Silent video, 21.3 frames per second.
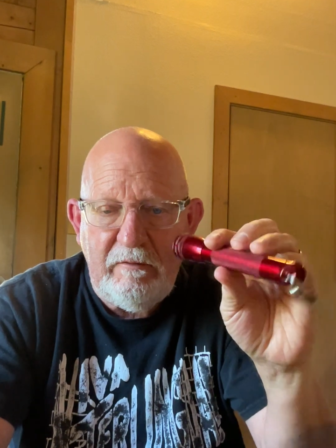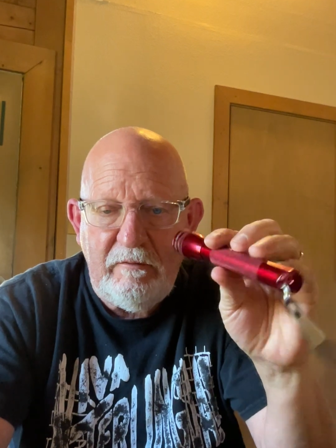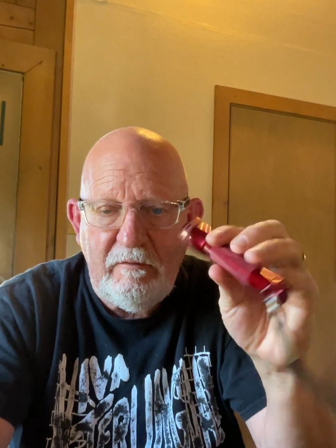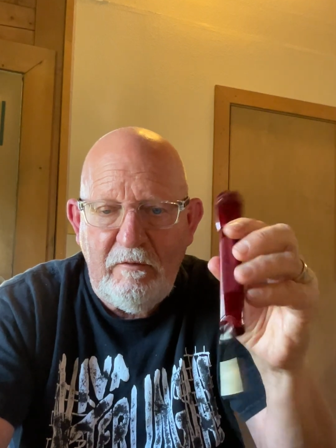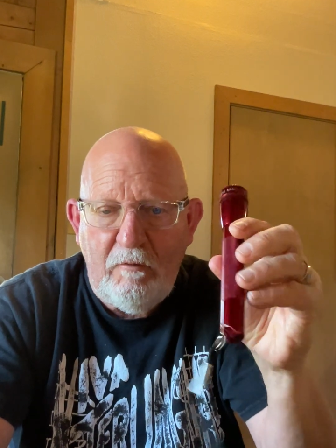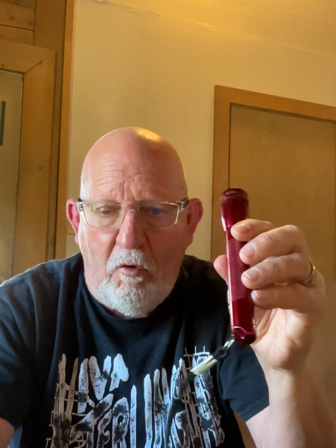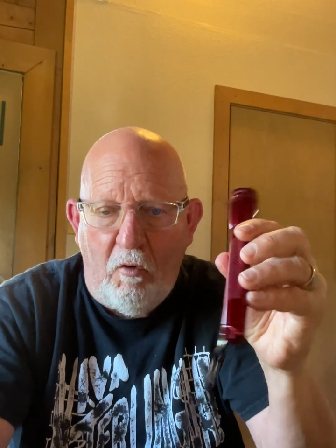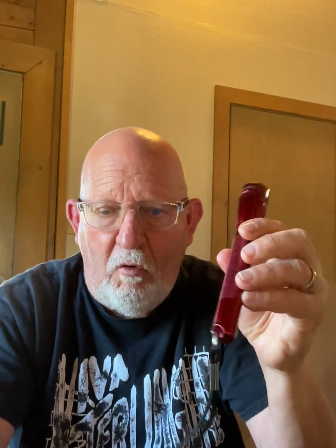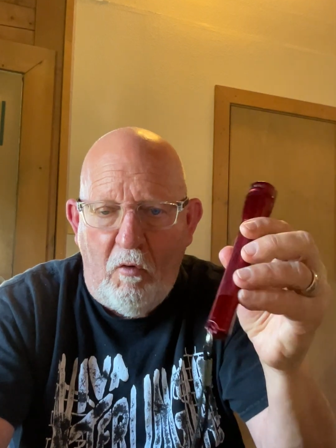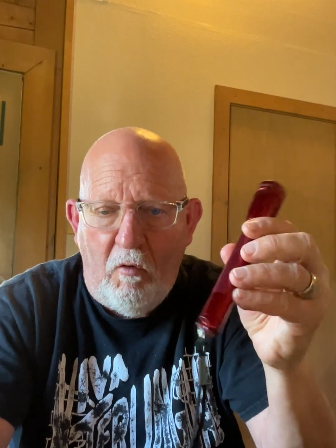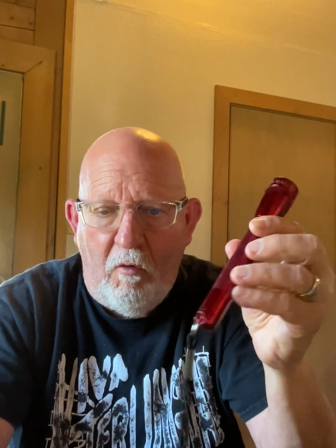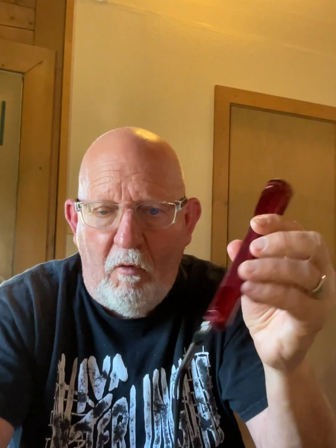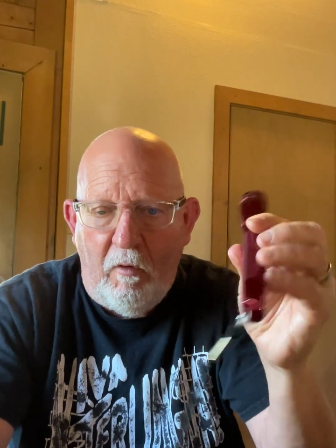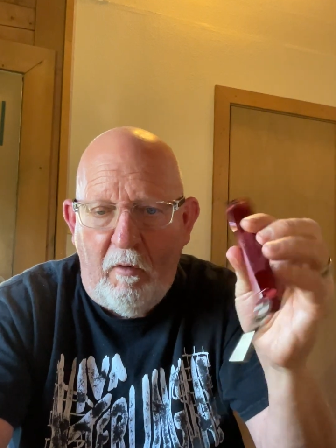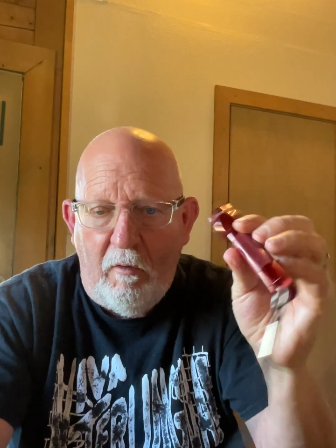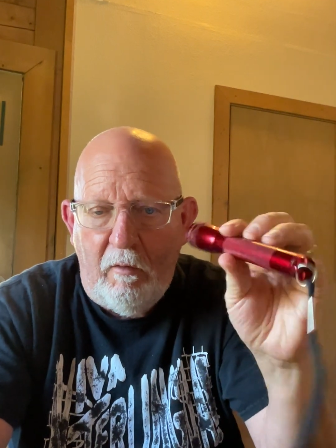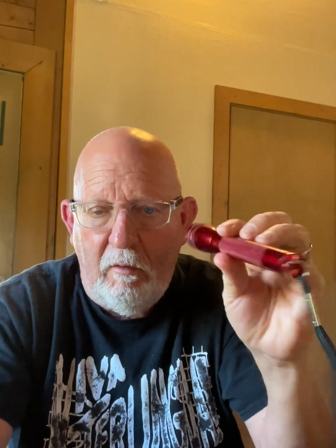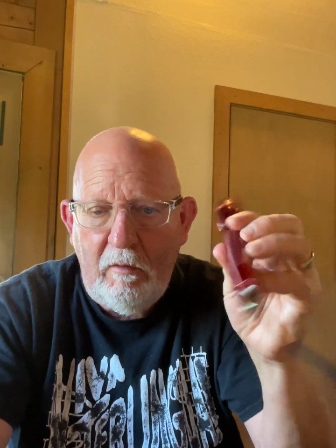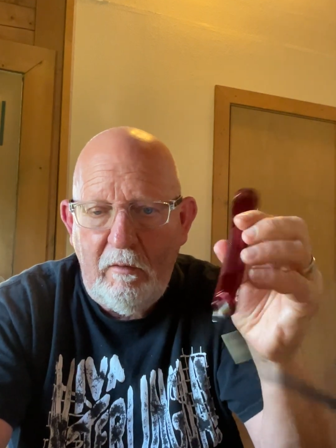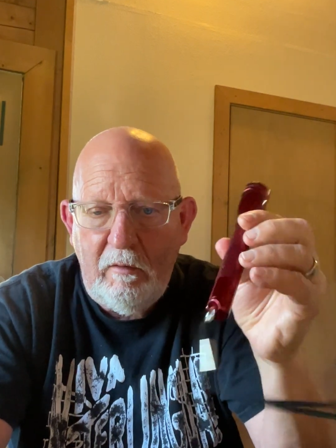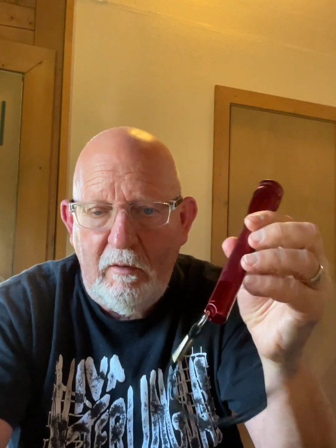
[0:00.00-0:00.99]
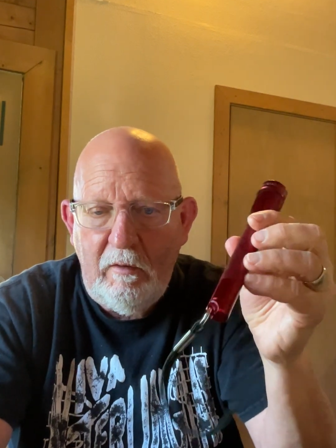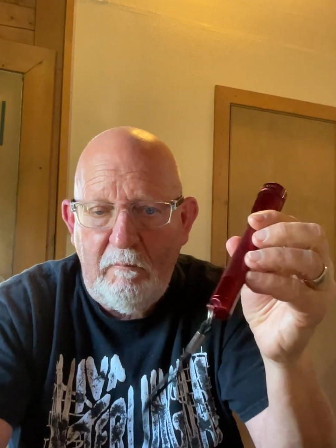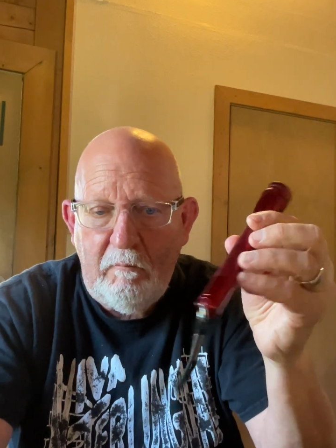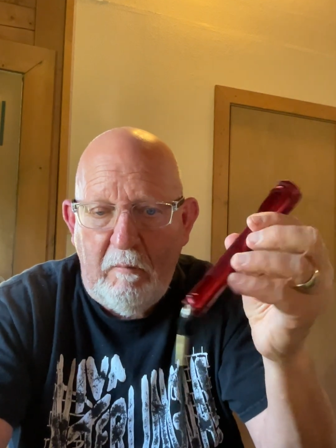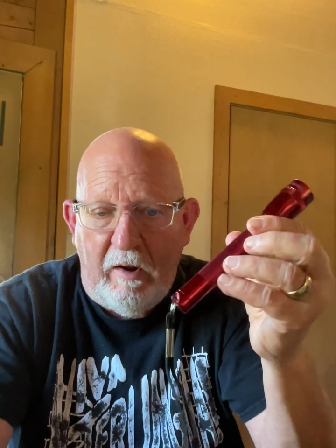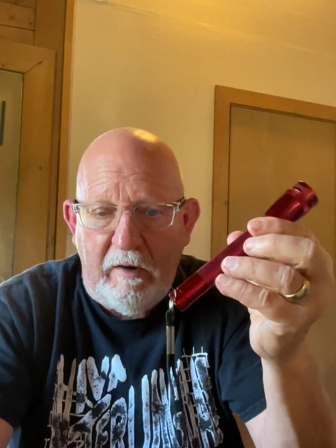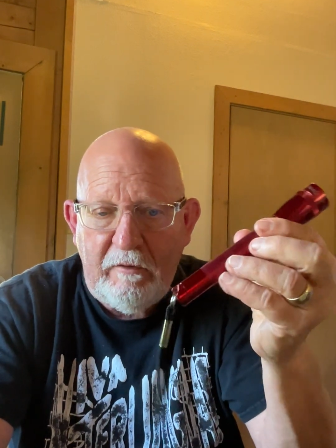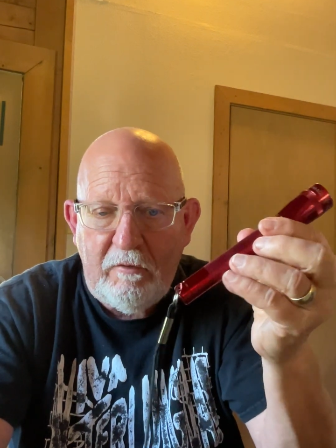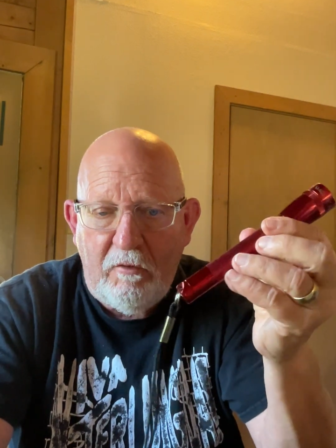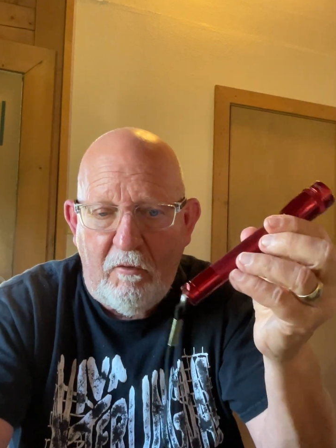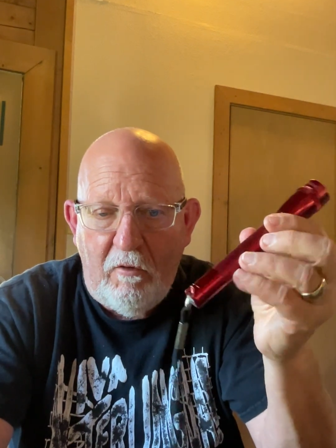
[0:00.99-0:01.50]
drawer in
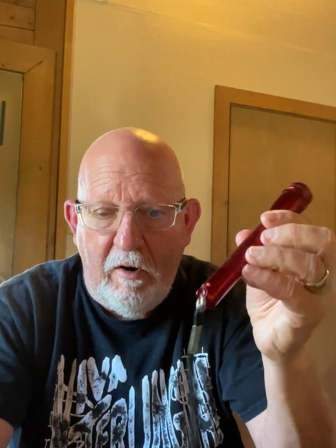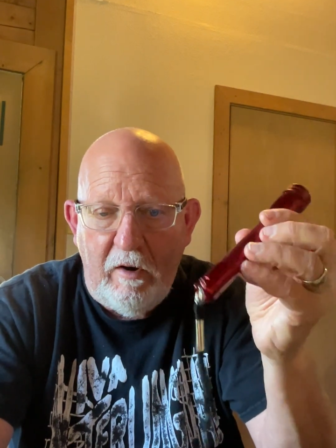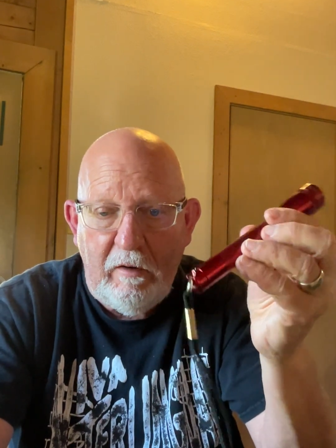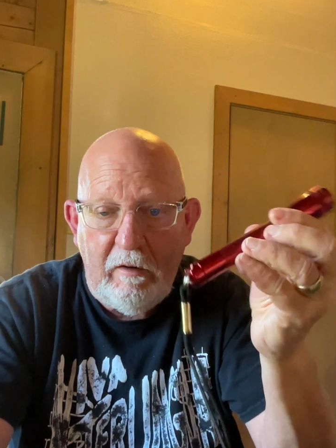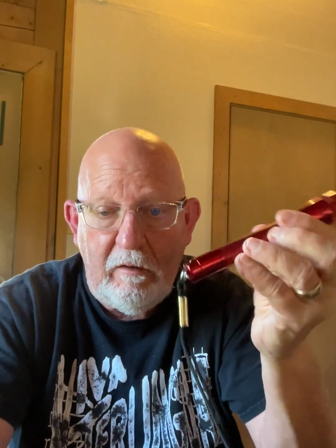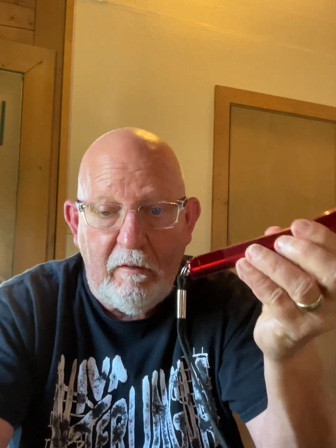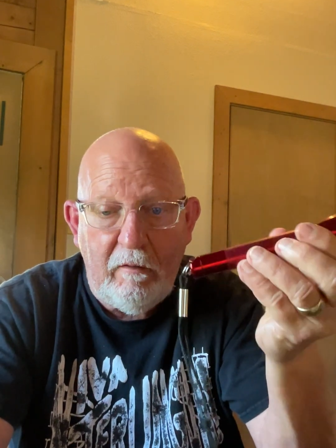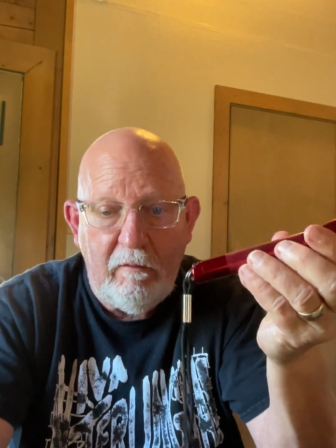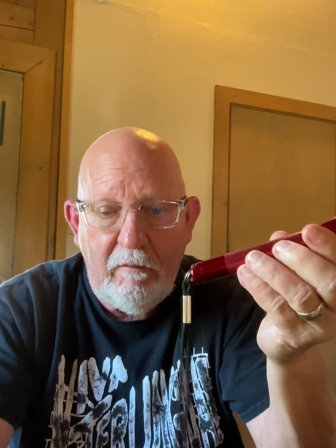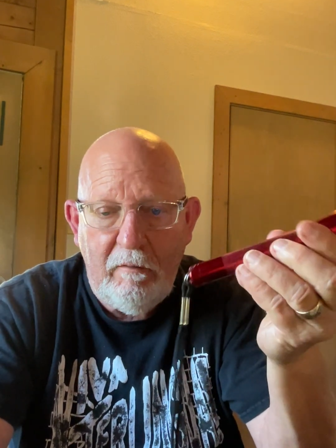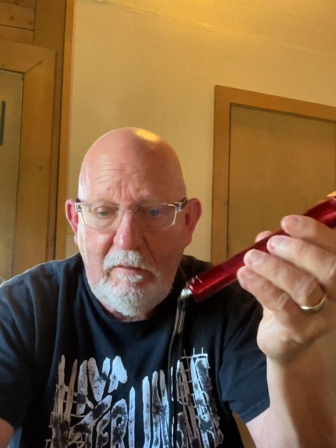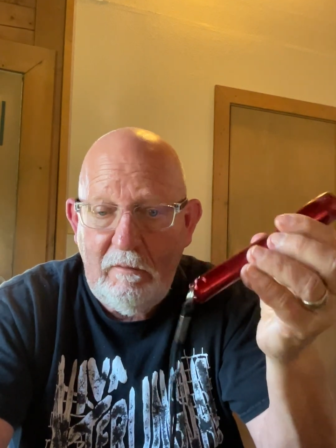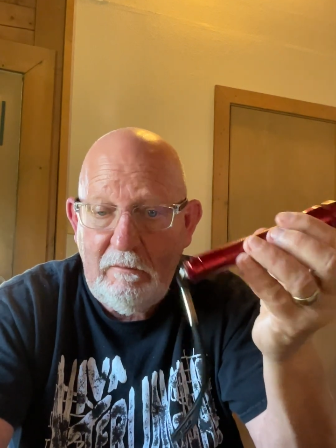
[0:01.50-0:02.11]
my trailer.